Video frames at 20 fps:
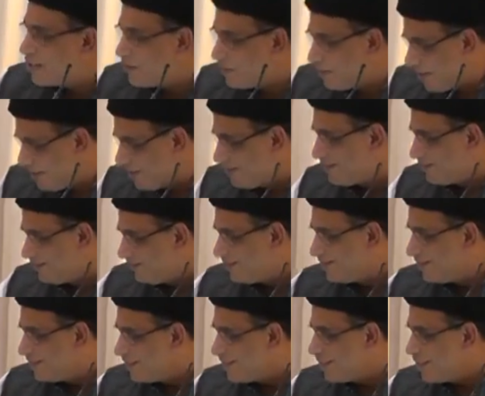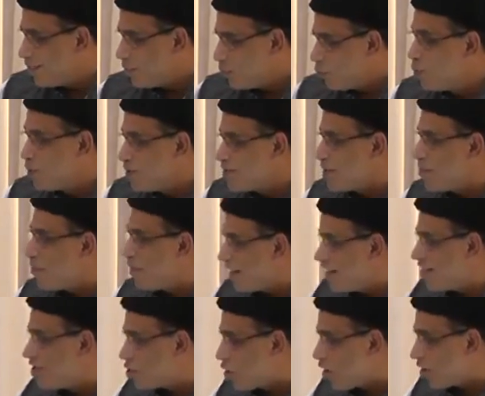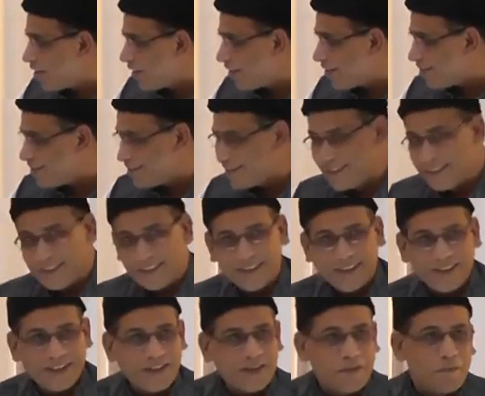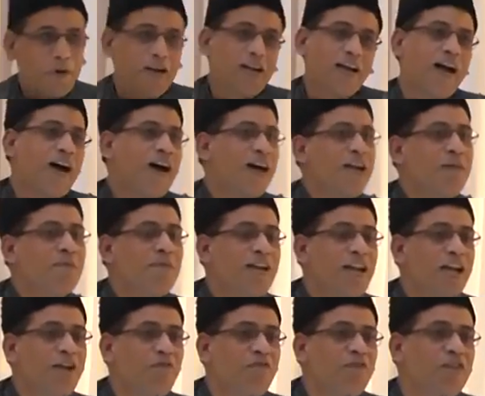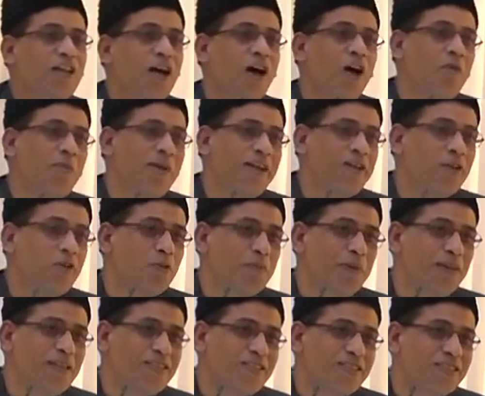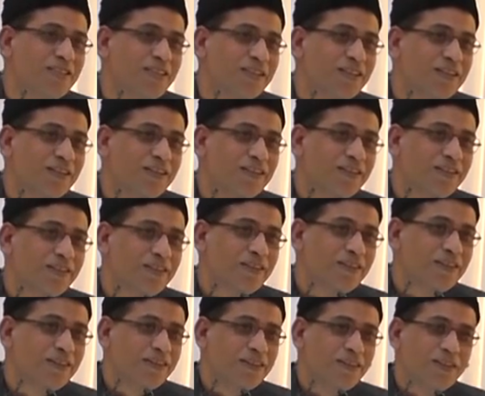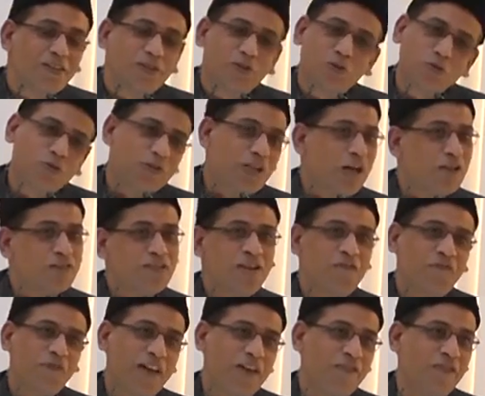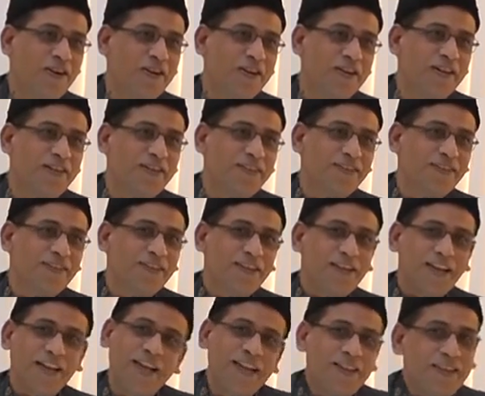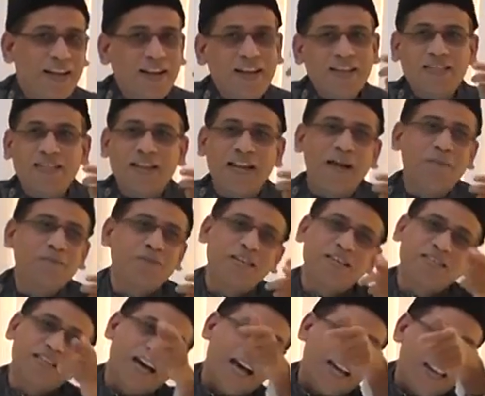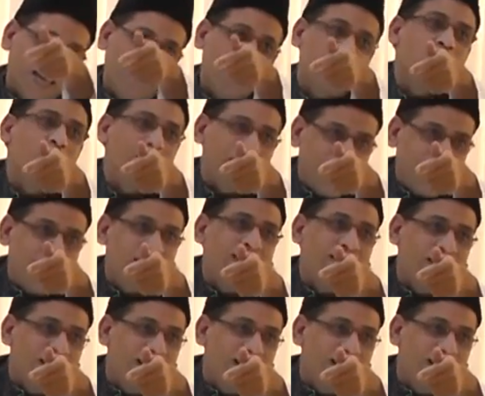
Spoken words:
the way, who is somebody's daughter. But I am left with how many rupees? 2,500. And then Islam says I have to maintain